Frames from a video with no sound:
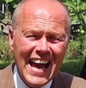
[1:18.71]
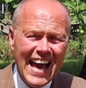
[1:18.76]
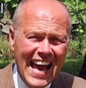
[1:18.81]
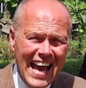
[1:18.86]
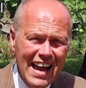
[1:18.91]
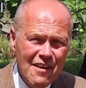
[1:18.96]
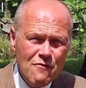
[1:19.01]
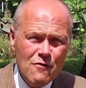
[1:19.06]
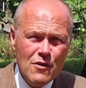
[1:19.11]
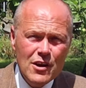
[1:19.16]

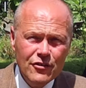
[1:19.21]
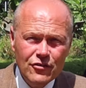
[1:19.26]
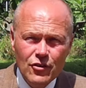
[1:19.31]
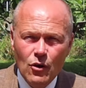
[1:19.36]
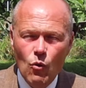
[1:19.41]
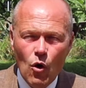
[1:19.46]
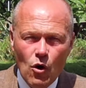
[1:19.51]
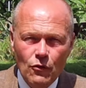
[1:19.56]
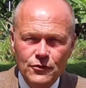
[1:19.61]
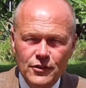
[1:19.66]
every
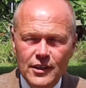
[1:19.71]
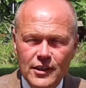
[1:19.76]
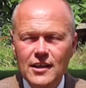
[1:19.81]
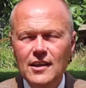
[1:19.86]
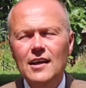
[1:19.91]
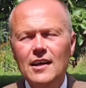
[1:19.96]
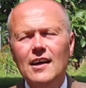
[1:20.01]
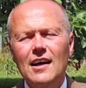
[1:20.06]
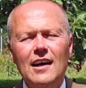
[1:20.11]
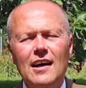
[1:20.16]
so often,
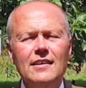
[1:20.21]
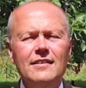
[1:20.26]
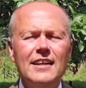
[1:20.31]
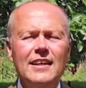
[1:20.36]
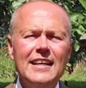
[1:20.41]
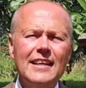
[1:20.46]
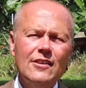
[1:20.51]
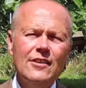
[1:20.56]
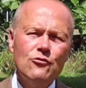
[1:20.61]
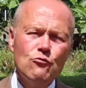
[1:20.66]
I
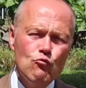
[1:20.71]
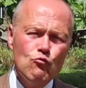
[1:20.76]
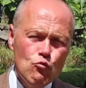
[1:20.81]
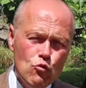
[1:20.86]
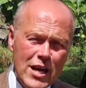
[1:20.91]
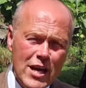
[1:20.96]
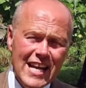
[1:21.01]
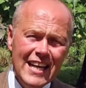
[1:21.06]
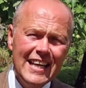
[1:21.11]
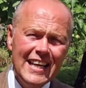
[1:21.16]
think it's
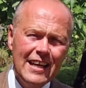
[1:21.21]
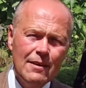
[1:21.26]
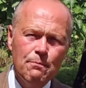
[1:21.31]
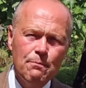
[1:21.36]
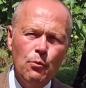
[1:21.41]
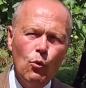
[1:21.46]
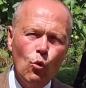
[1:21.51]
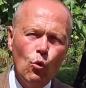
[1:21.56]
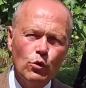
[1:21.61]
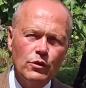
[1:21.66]
really
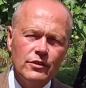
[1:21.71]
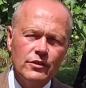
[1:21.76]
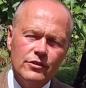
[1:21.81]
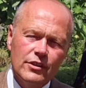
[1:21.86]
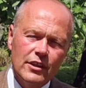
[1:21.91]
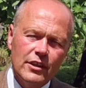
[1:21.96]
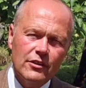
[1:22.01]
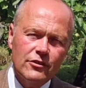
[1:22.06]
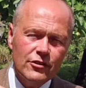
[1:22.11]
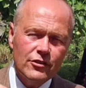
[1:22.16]
important
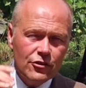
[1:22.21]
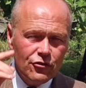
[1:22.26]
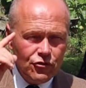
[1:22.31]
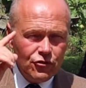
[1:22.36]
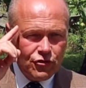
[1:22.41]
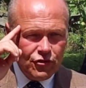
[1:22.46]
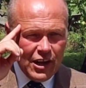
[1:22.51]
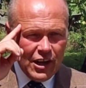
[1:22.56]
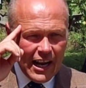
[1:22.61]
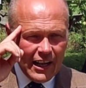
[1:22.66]
to
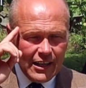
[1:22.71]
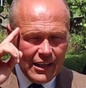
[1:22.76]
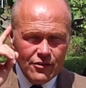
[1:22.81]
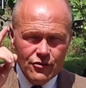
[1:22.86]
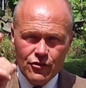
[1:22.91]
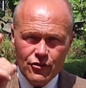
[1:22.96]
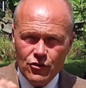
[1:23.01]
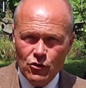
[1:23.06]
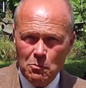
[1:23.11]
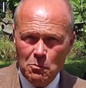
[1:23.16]

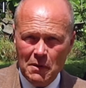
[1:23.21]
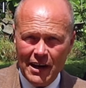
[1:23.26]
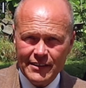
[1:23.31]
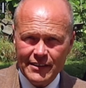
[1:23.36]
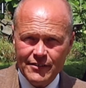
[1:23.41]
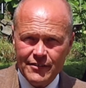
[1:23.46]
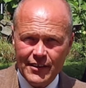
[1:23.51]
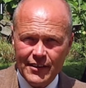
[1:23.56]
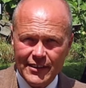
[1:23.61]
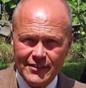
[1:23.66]
challenge your
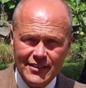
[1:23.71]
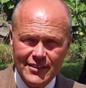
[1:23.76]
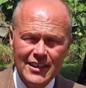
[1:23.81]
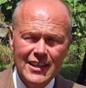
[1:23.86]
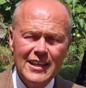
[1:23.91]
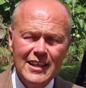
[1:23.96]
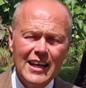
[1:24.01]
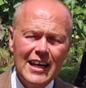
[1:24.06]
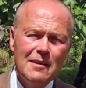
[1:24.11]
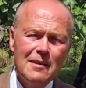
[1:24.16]
mindset
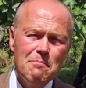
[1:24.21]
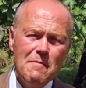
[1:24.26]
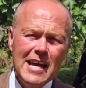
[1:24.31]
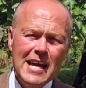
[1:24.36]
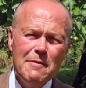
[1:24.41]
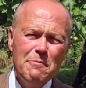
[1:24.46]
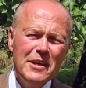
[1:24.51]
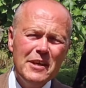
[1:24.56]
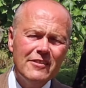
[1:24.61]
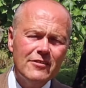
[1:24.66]
and
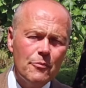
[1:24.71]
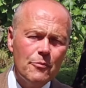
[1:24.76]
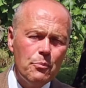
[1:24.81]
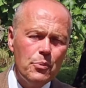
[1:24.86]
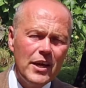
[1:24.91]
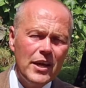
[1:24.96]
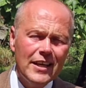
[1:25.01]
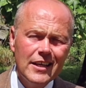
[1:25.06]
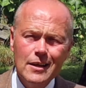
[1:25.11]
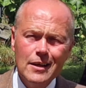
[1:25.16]
maybe to
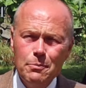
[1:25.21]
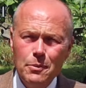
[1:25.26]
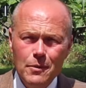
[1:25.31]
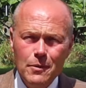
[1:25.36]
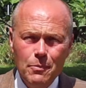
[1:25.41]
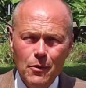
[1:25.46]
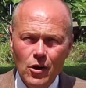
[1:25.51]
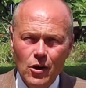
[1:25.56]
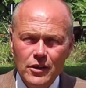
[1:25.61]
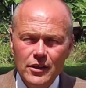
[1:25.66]
pick up a
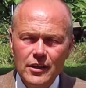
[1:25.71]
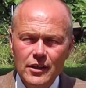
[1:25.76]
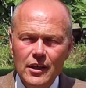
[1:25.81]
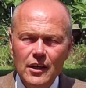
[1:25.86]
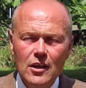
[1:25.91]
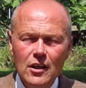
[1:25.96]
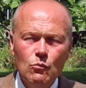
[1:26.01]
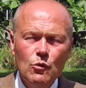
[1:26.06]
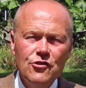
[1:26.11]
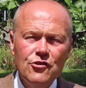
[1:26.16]
book
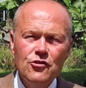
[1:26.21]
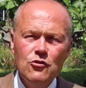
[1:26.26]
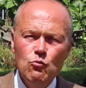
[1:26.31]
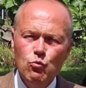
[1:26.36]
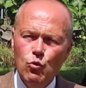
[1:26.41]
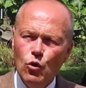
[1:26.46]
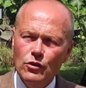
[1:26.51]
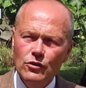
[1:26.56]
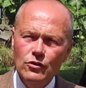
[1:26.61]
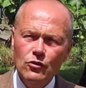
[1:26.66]
which you
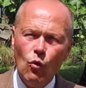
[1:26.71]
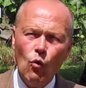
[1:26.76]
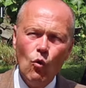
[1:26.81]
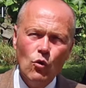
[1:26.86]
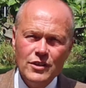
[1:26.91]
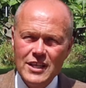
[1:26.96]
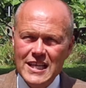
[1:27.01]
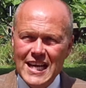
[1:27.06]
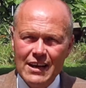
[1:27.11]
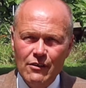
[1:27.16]
wouldn't
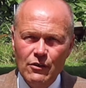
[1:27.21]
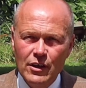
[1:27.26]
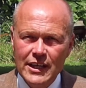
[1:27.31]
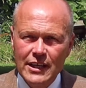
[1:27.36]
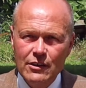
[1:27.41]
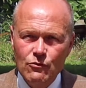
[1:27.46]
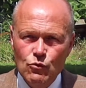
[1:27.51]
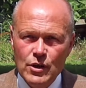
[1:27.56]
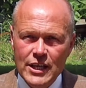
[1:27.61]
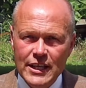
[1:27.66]

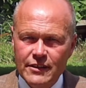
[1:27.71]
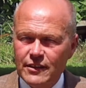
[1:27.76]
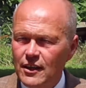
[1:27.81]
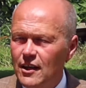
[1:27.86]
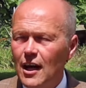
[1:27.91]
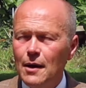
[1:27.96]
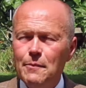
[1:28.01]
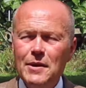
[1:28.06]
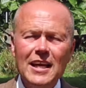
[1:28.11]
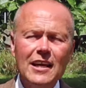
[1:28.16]
ordinarily read.
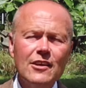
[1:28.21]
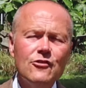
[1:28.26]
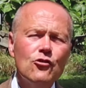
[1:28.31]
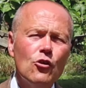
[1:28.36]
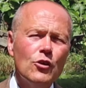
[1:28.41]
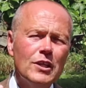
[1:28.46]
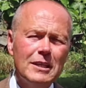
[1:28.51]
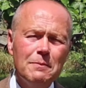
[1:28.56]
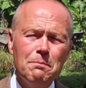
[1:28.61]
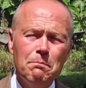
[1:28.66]
I mean, I
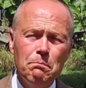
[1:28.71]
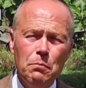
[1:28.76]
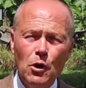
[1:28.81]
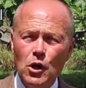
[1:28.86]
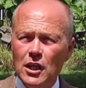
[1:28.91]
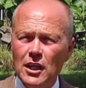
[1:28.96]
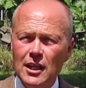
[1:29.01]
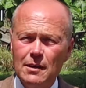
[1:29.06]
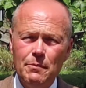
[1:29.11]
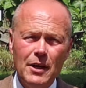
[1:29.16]
joined a
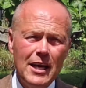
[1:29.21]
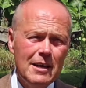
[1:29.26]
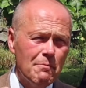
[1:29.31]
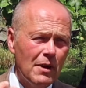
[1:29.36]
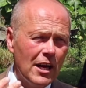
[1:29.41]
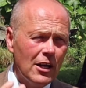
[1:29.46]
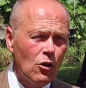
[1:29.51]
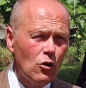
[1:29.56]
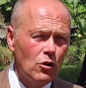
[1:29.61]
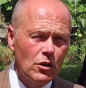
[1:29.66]
book club in
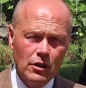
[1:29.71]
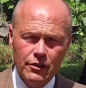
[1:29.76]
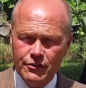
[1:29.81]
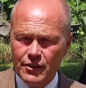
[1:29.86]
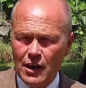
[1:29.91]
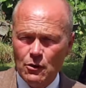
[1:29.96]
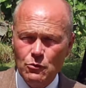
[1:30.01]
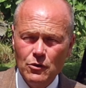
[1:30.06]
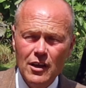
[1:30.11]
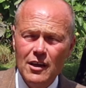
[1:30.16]
my local
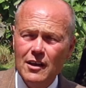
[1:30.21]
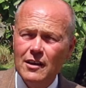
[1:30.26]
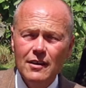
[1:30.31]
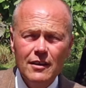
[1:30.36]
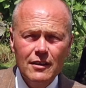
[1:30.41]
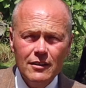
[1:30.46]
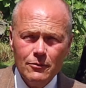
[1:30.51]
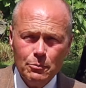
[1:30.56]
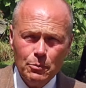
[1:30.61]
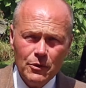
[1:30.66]
town
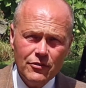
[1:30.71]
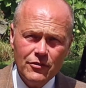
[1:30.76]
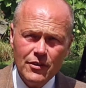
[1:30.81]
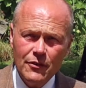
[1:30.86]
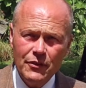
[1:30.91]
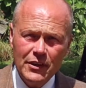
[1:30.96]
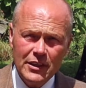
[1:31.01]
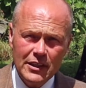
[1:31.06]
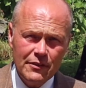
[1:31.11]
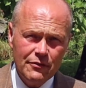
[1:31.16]

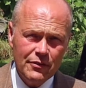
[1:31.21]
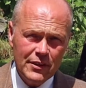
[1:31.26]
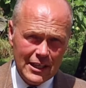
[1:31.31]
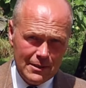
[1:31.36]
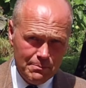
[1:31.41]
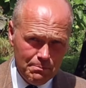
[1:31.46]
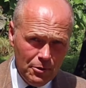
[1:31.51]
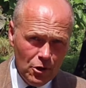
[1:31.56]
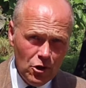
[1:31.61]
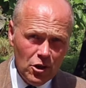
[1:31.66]
specifically for
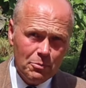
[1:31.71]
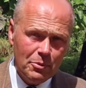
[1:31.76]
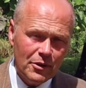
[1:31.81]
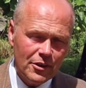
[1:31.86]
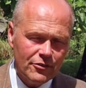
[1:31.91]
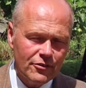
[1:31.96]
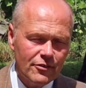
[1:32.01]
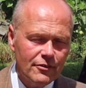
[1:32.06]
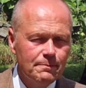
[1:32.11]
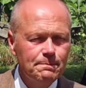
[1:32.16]
that
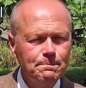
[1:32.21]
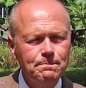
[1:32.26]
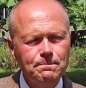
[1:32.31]
purpose